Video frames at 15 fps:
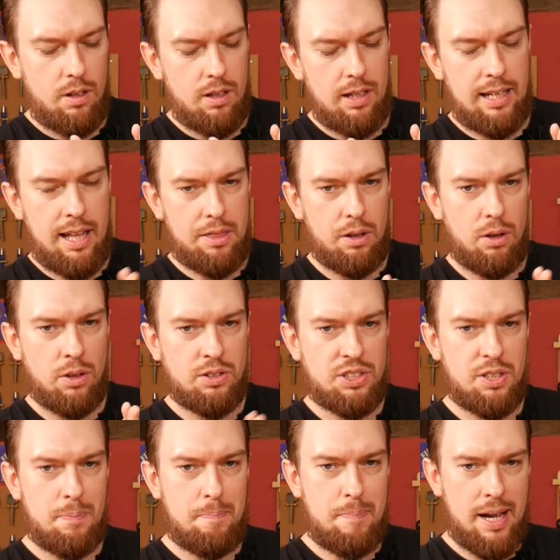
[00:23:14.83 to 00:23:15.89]
leather
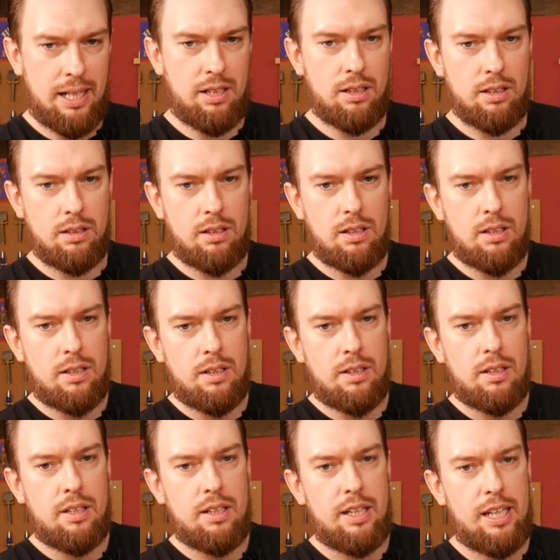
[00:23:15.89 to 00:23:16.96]
onto metal.
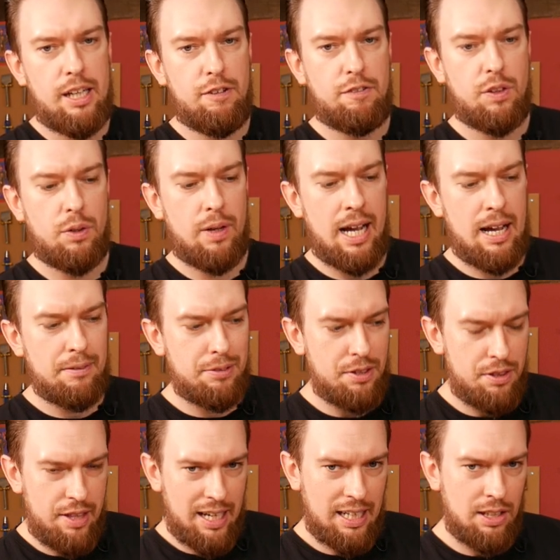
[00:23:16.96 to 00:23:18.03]
If you have
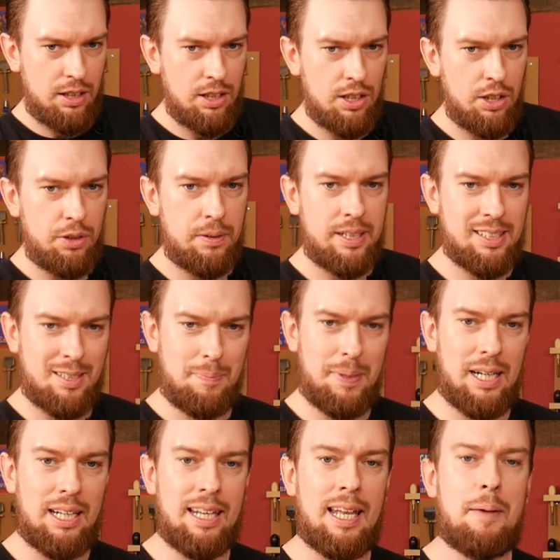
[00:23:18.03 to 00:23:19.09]
thick glue and it's a
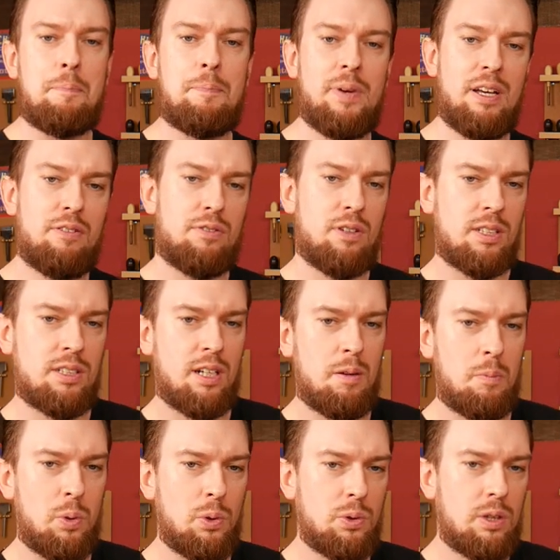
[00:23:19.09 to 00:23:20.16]
bit lumpy, for
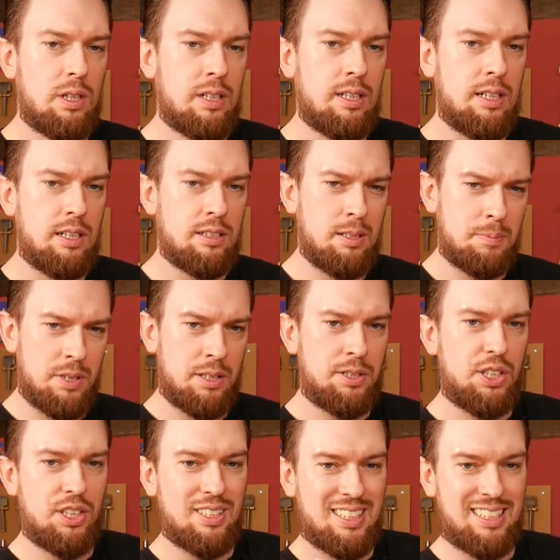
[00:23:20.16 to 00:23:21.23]
example,
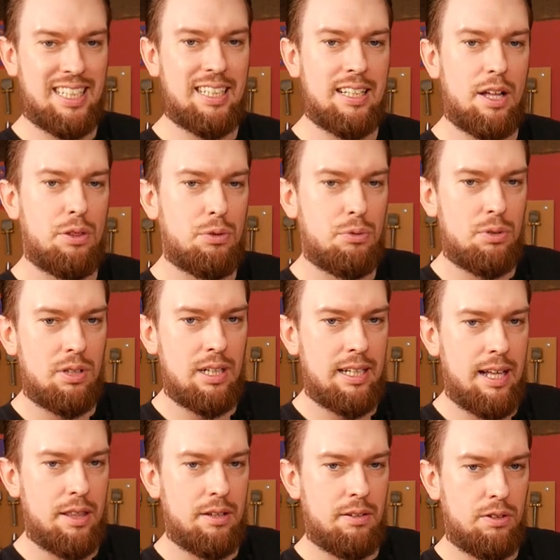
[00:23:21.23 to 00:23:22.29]
sometimes you can see that through the
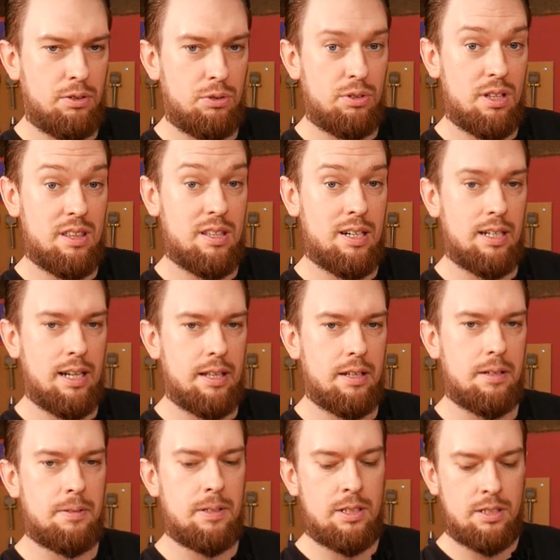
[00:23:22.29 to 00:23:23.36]
leather, through the thin
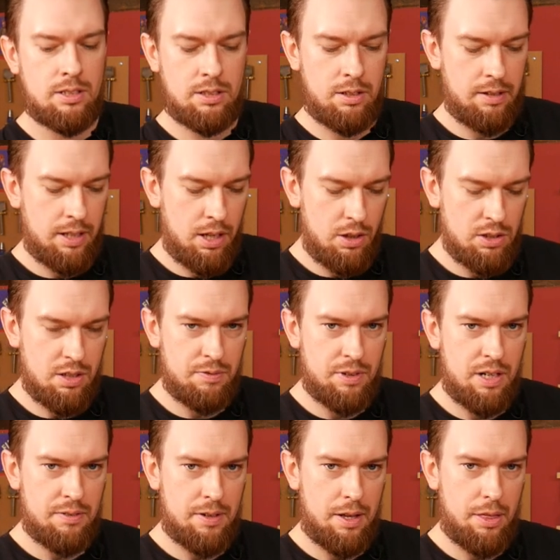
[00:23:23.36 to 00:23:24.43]
leather. So it goes on
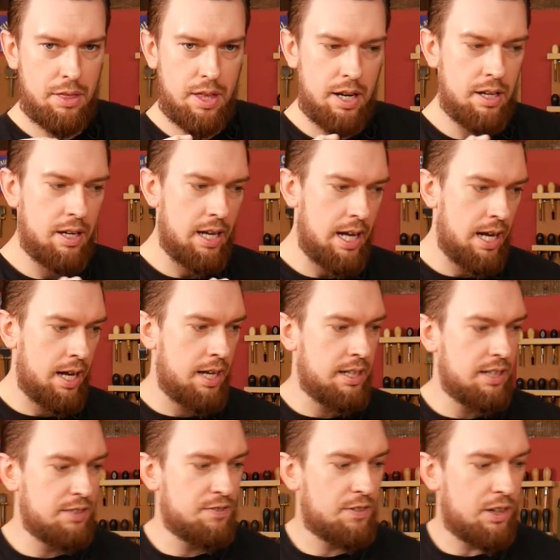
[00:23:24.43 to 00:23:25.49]
very, very thin
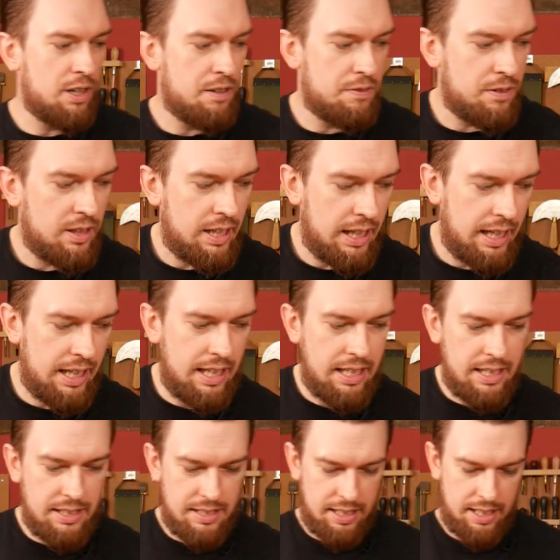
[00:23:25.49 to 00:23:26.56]
and it's very, very
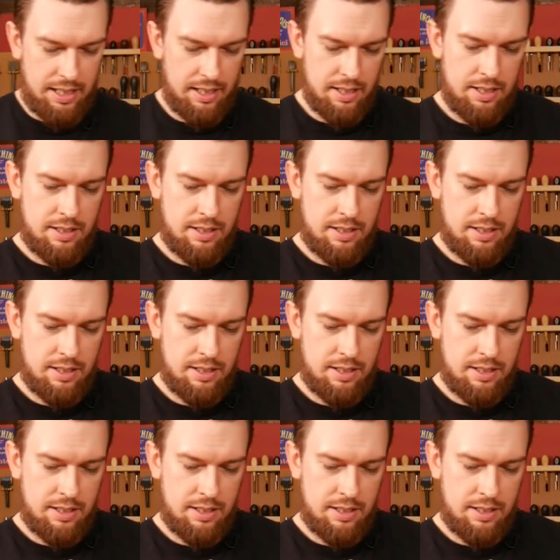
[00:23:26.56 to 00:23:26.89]
easy